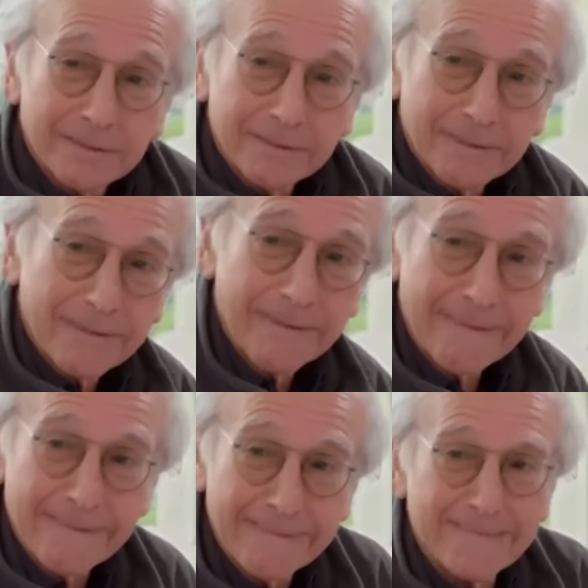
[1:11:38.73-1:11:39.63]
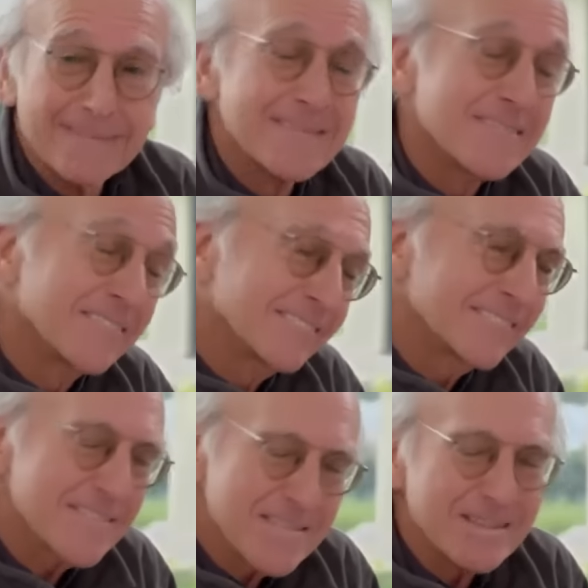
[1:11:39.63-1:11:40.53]
Yeah.
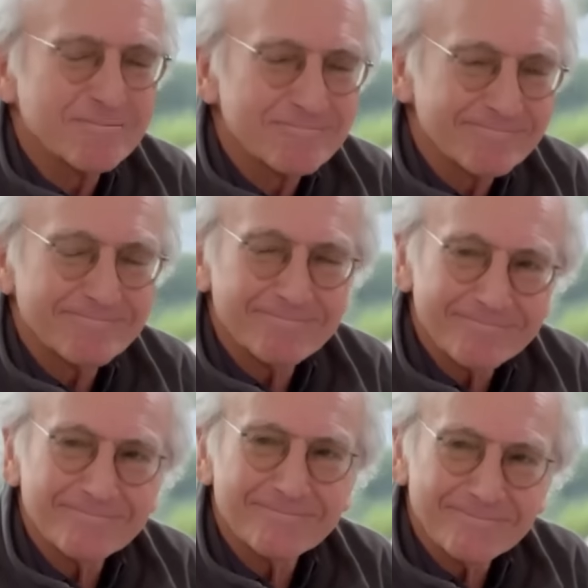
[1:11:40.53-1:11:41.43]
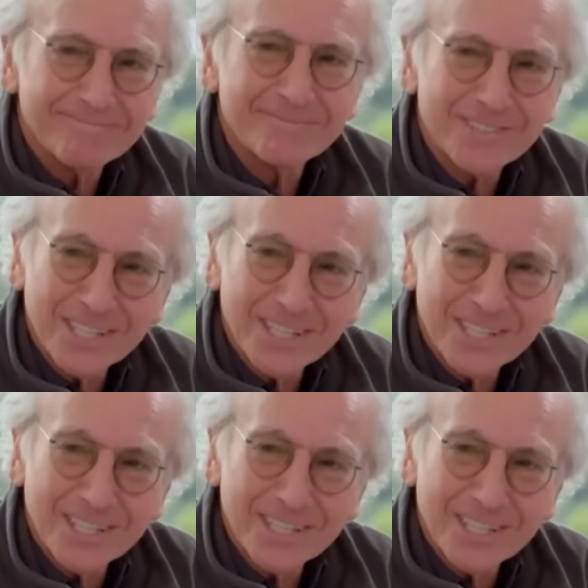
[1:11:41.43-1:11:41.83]
It was fantastic.